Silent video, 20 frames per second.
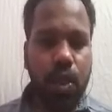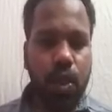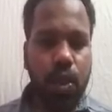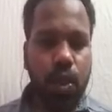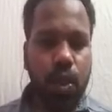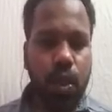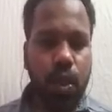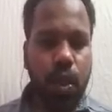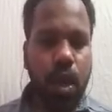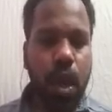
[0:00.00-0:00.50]

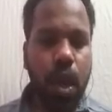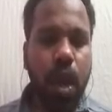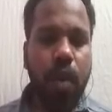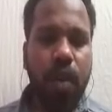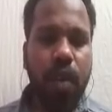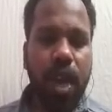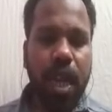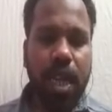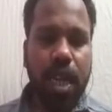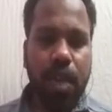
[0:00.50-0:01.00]
So
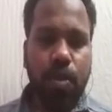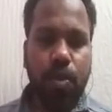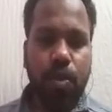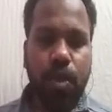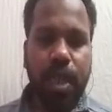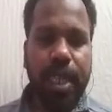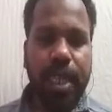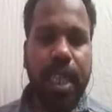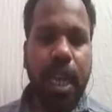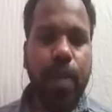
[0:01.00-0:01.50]
how I
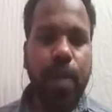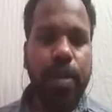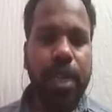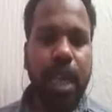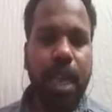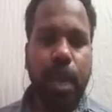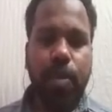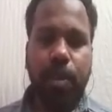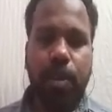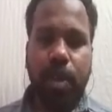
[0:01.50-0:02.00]
remove the time
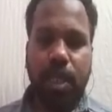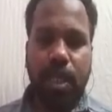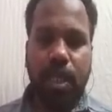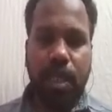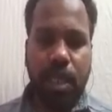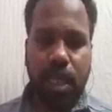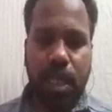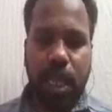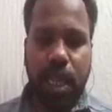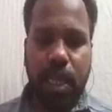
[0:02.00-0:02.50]
is
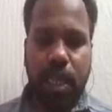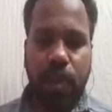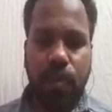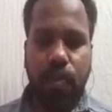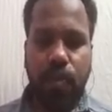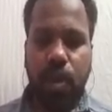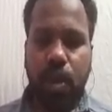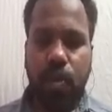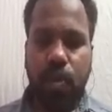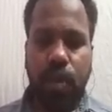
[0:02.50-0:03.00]

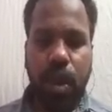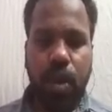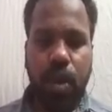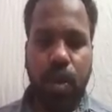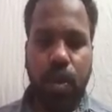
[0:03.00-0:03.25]
we